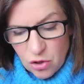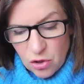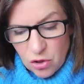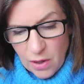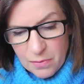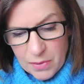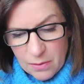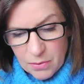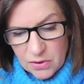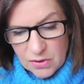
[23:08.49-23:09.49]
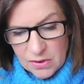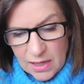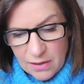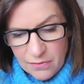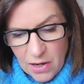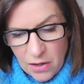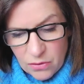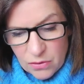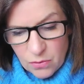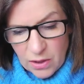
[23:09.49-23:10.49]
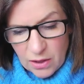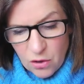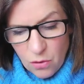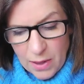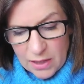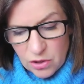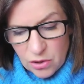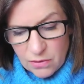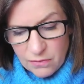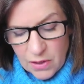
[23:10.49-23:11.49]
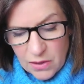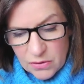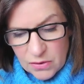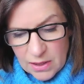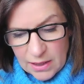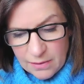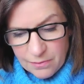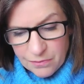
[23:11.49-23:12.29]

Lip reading: so I'd be able to stay afloat when I got back to university.